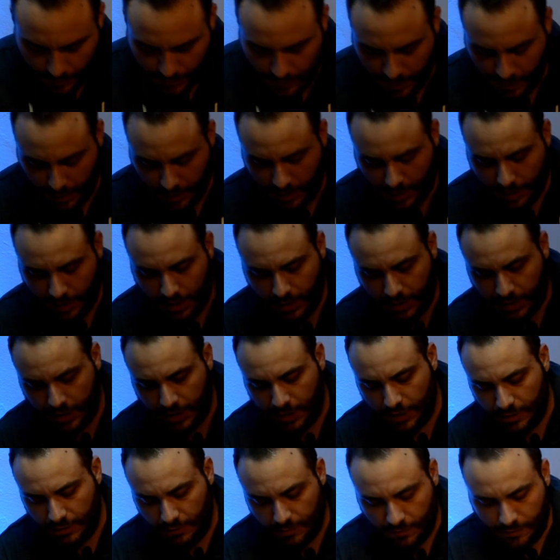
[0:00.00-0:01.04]
Okay, that's
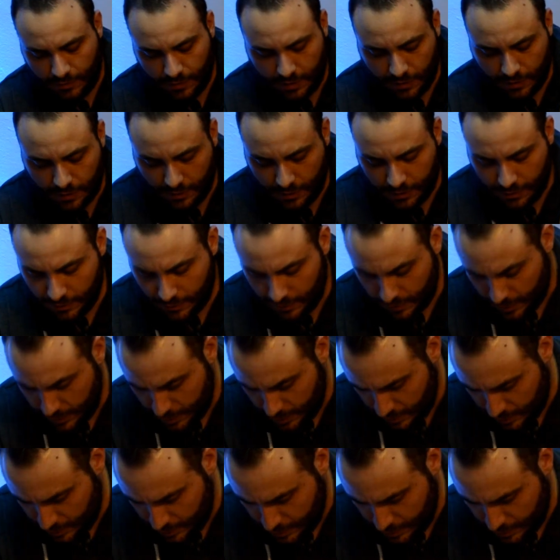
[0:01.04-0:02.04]
getting pretty close.